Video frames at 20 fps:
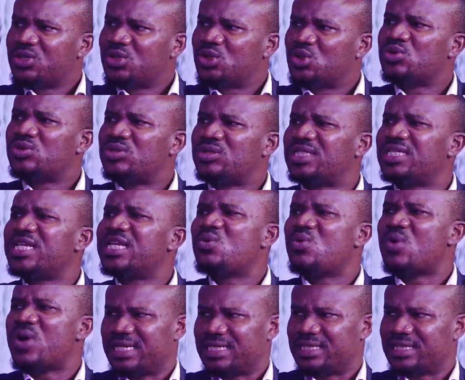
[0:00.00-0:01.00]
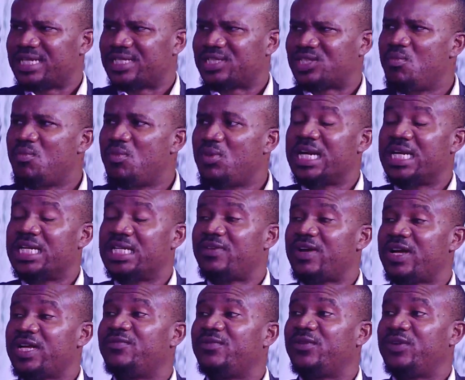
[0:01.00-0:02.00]
to see you as as somebody that is
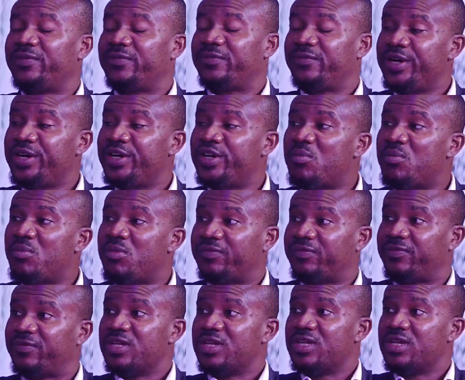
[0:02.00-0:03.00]
fighting for the freedom of